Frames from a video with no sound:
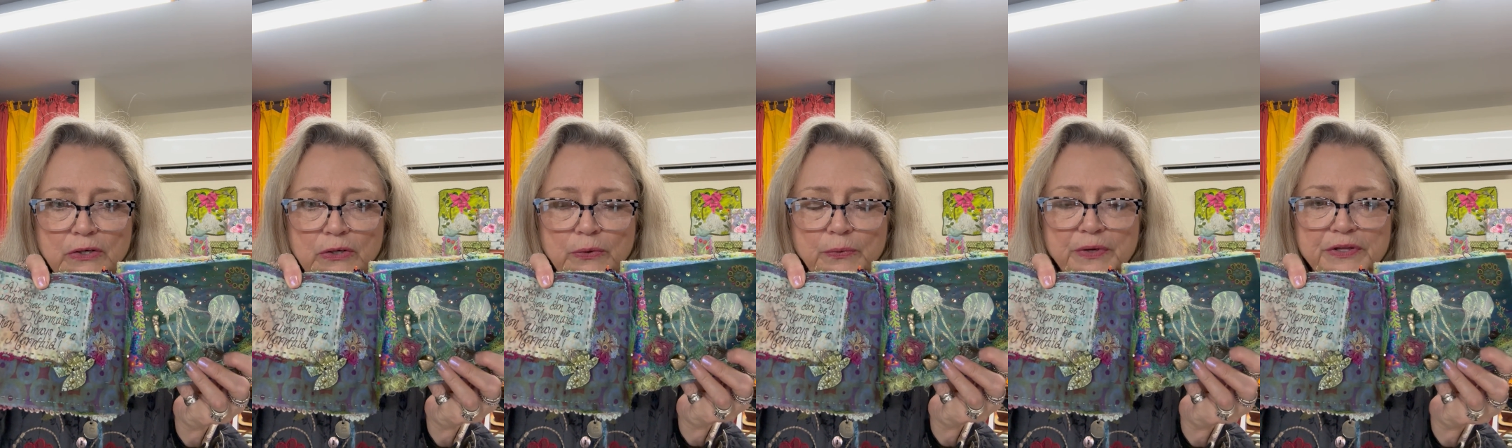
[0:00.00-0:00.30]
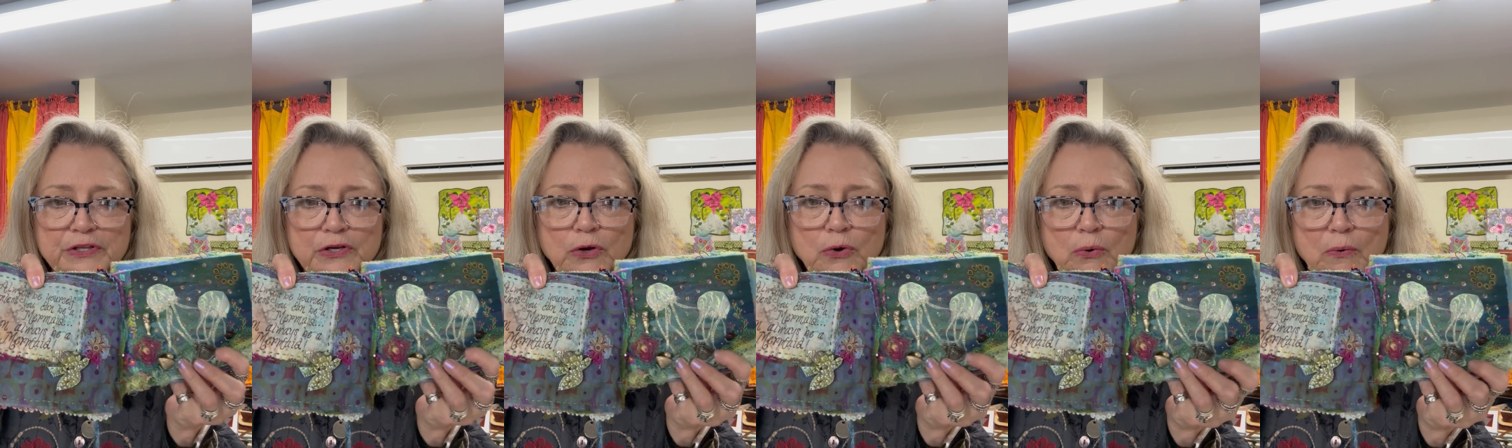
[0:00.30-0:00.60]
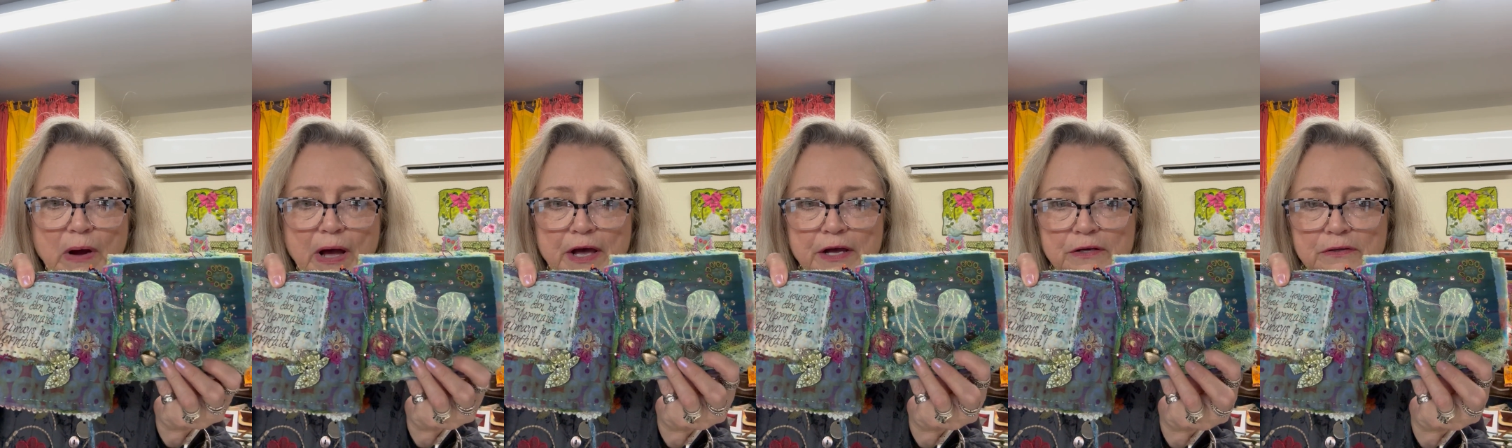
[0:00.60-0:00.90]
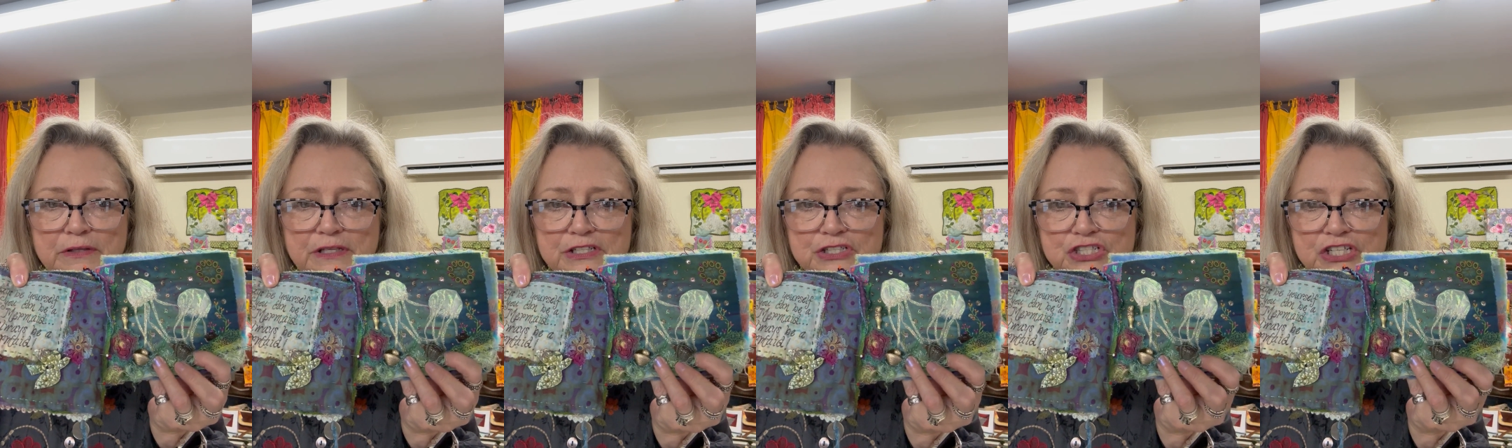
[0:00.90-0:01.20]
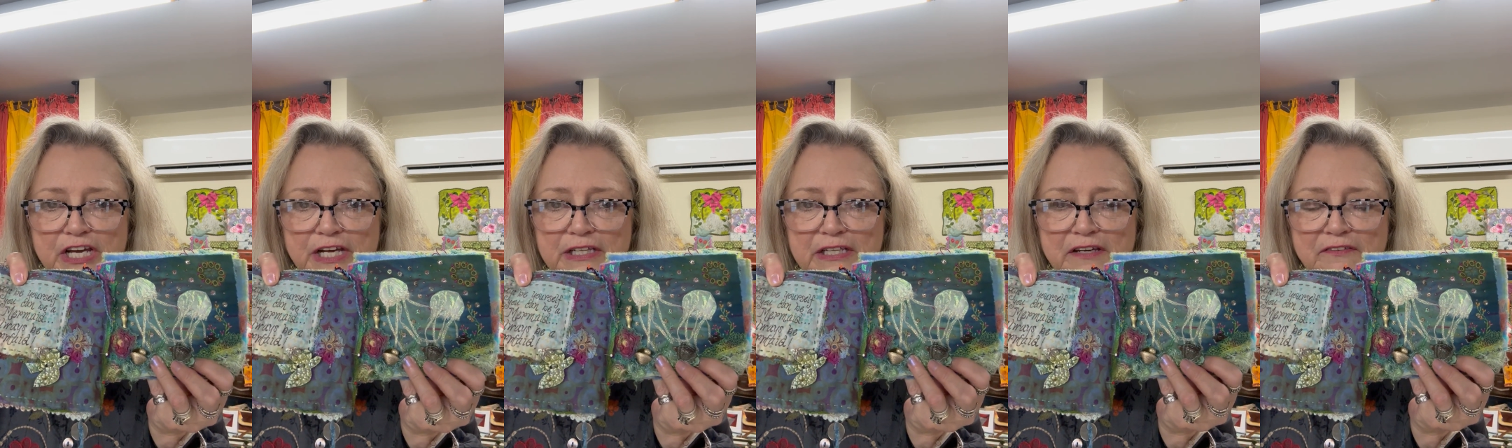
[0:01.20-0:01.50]
with a quote, the
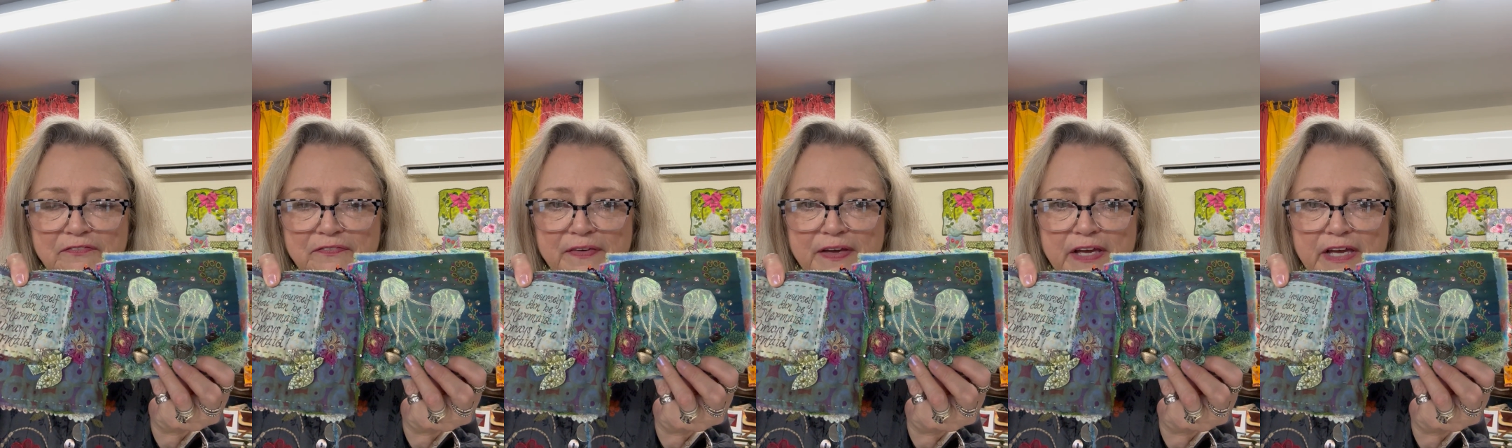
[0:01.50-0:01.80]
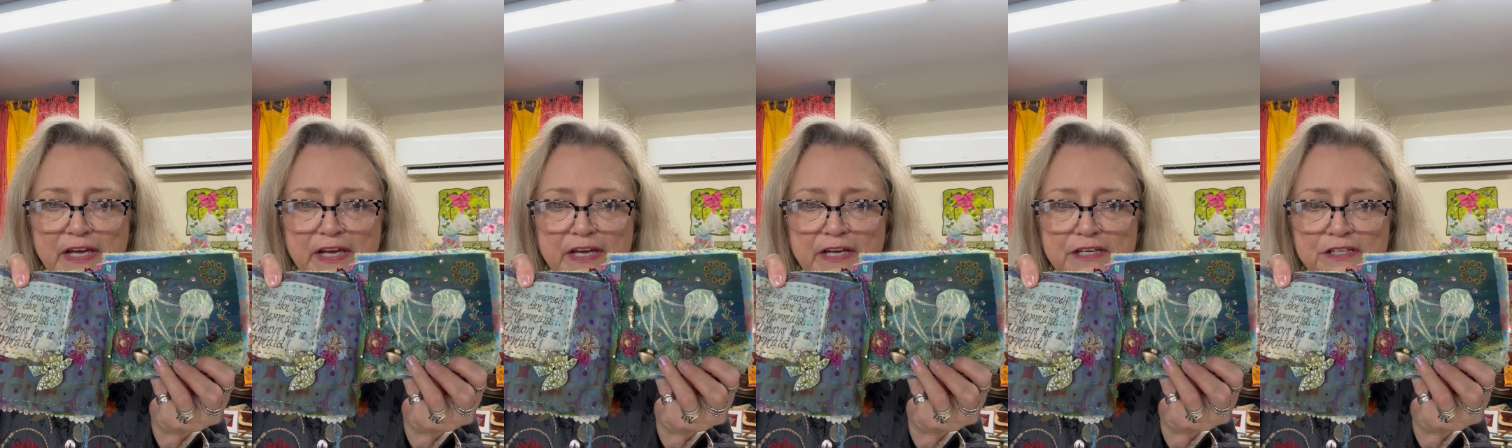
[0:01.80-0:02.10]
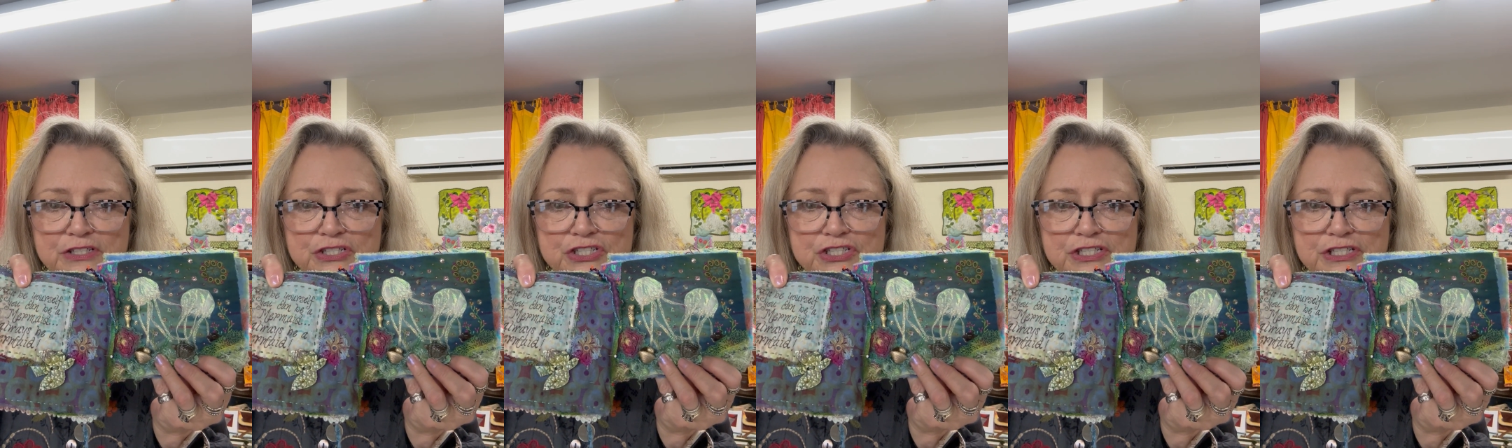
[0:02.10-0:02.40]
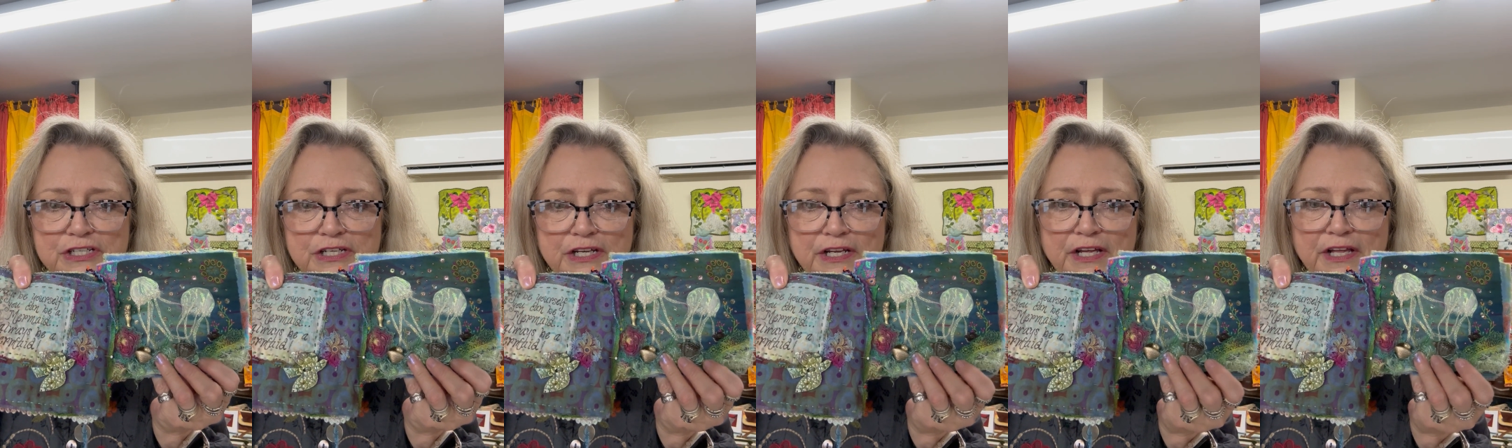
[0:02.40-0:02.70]
jellyfish.